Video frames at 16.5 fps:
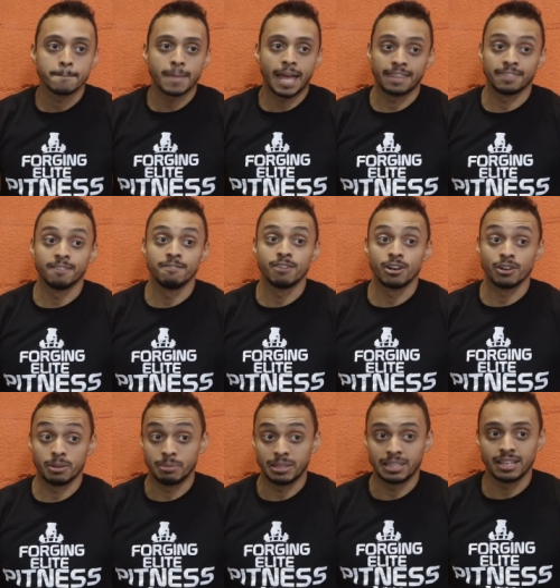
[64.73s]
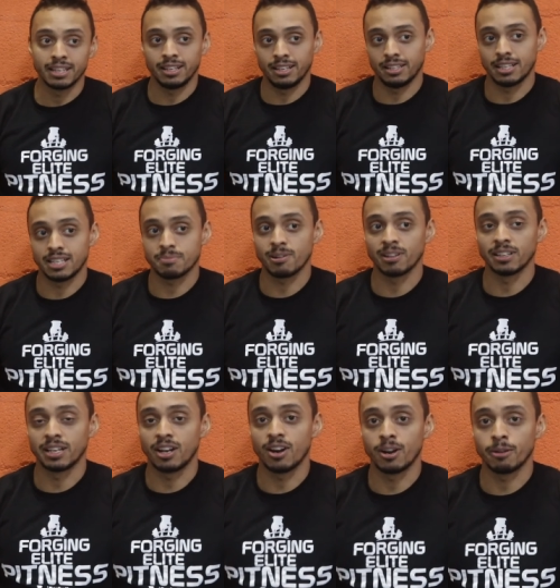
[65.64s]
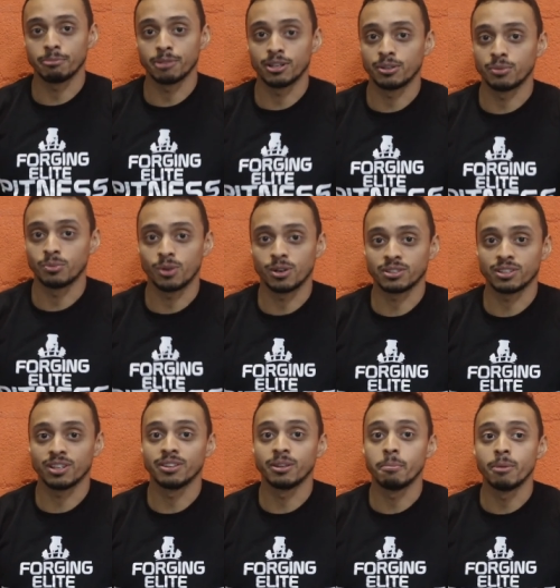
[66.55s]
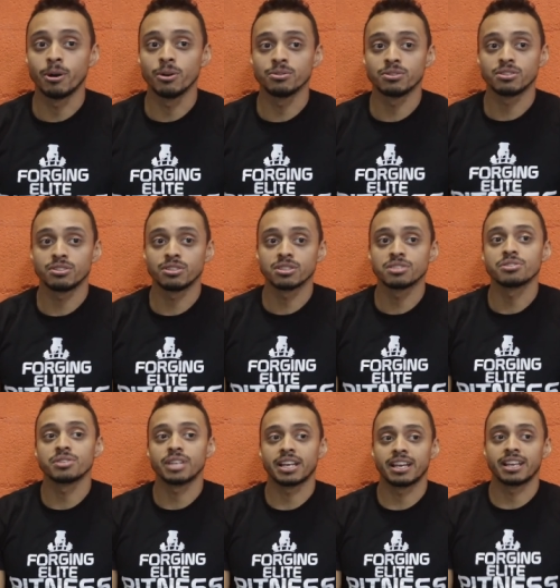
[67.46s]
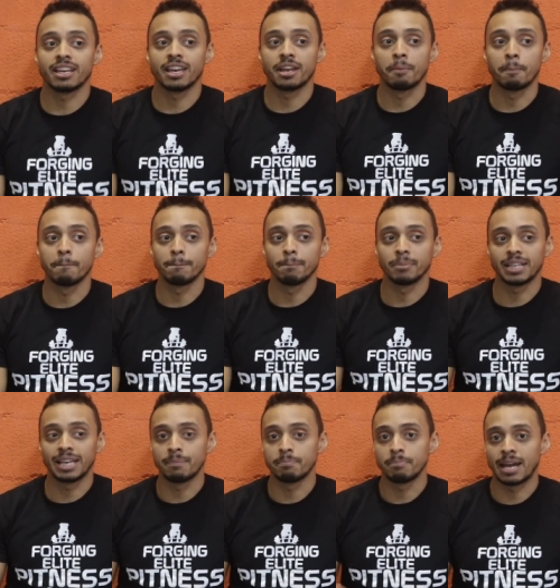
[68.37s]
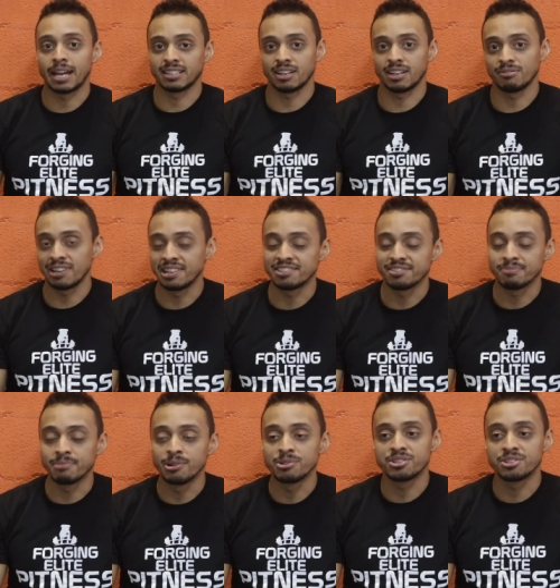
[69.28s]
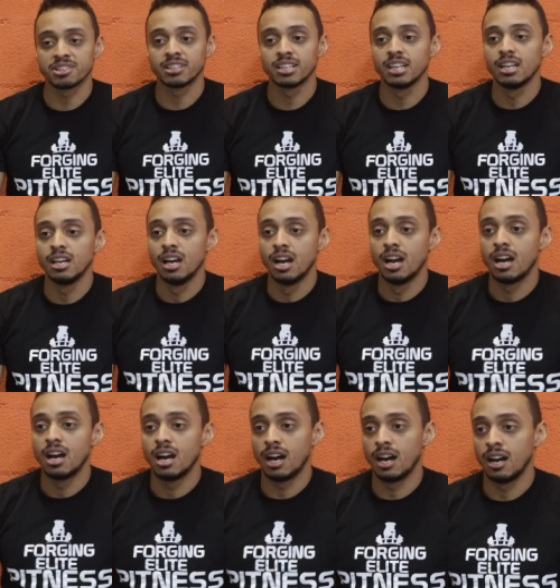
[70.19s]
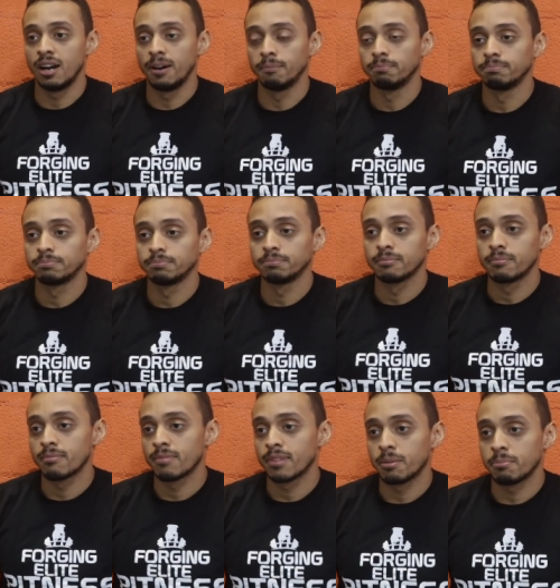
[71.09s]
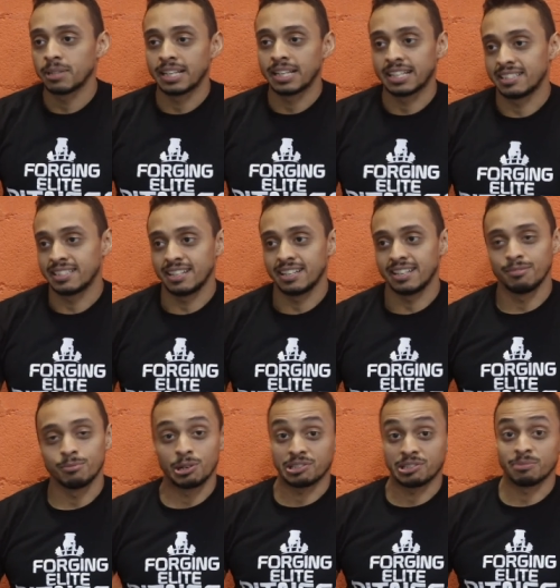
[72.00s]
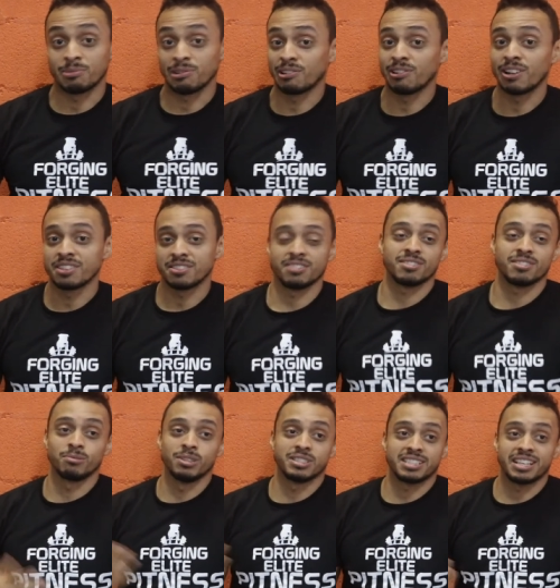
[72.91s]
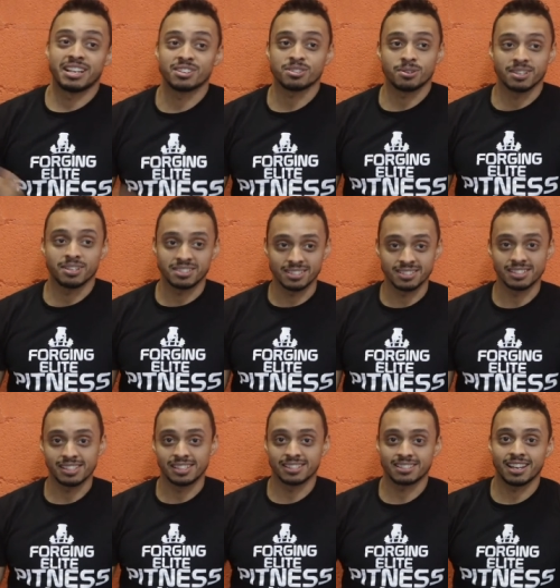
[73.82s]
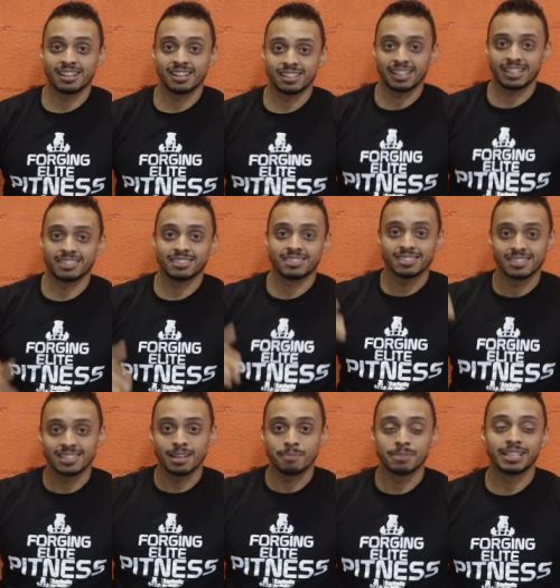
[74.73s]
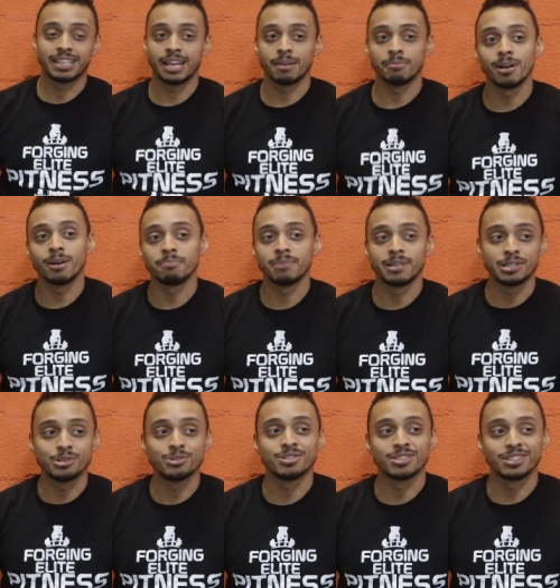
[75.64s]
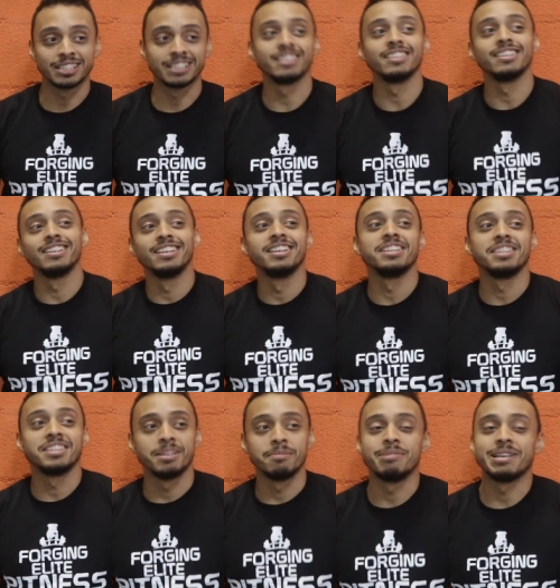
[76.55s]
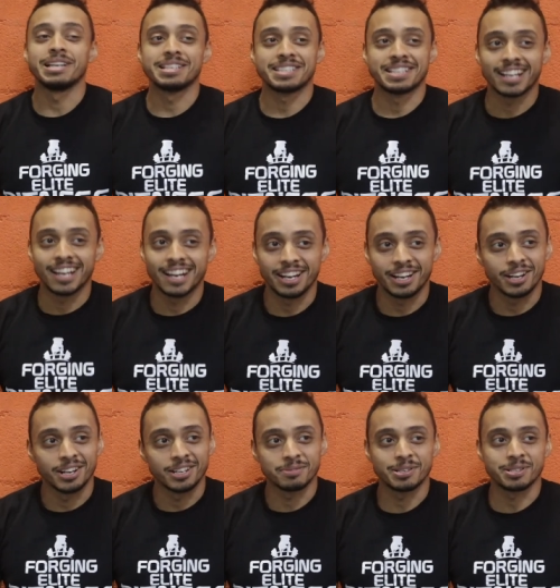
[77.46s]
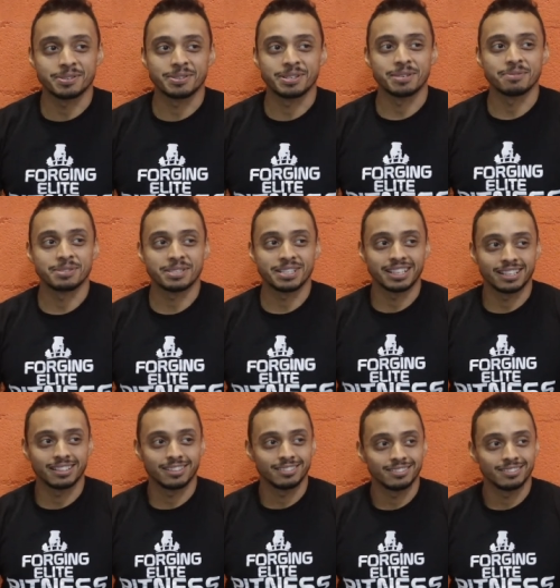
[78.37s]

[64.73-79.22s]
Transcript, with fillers: at the very beginning that's probably harped on and worked on the most just so they can get them get back that range of motion. Um, but like I said, it works in progression. So once the air squat's done, then it's kind of like to step the game up. And usually the biggest thing I hear, especially when it comes to like